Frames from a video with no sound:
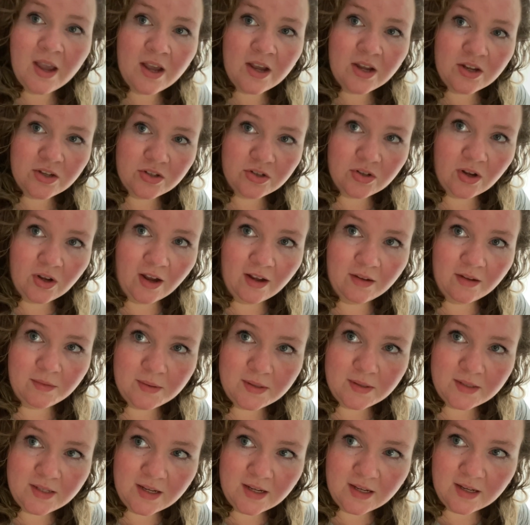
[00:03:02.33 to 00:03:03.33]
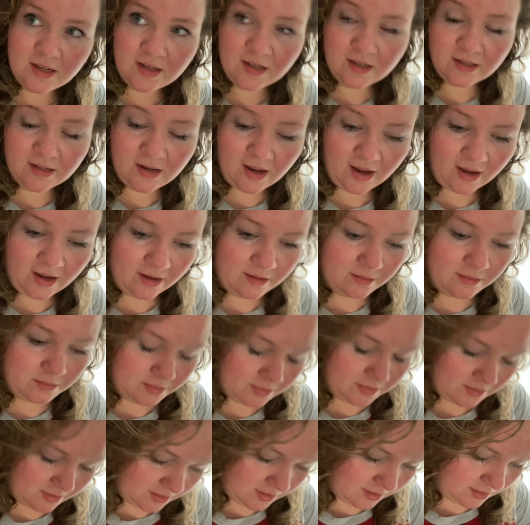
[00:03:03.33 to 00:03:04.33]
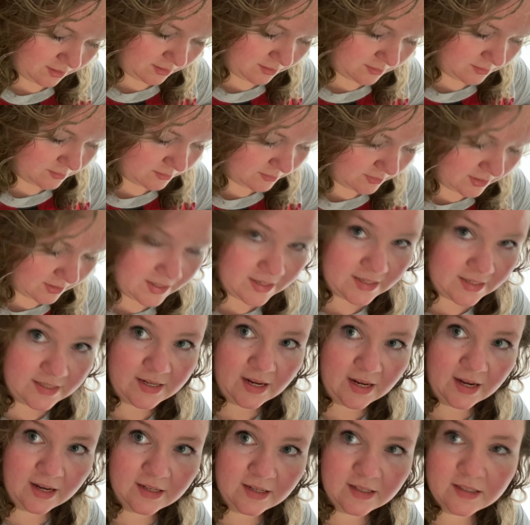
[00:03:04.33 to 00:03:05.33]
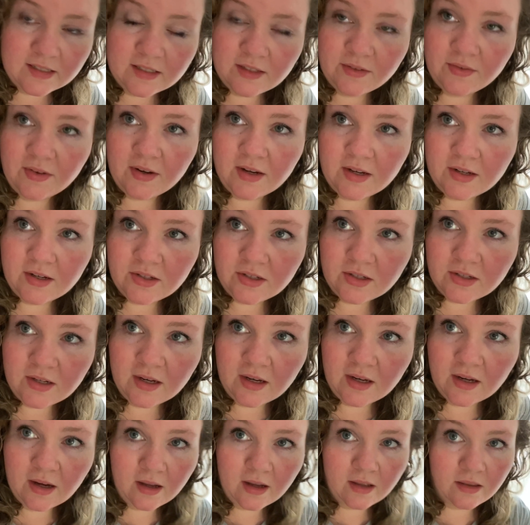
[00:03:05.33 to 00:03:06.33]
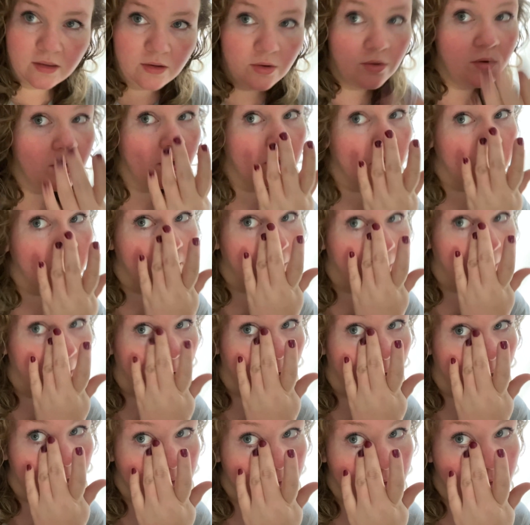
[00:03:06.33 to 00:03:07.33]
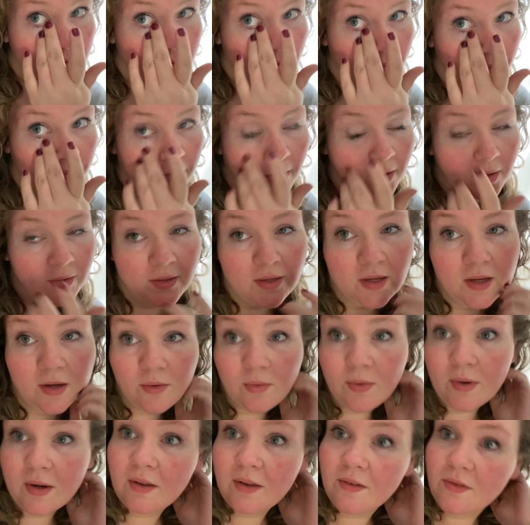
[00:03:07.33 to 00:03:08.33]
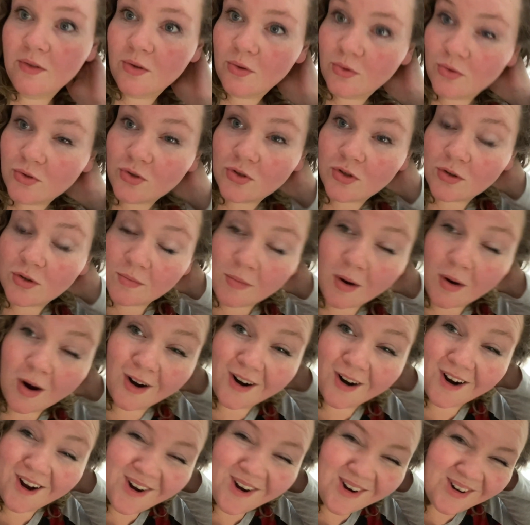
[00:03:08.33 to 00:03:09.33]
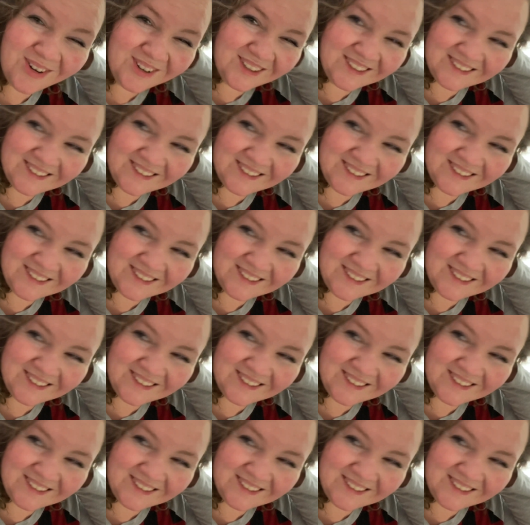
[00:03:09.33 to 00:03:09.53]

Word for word: So I've been taking a nap. Um, and Dad is finishing unloading the pots. so we'll probably get rid of those tomorrow.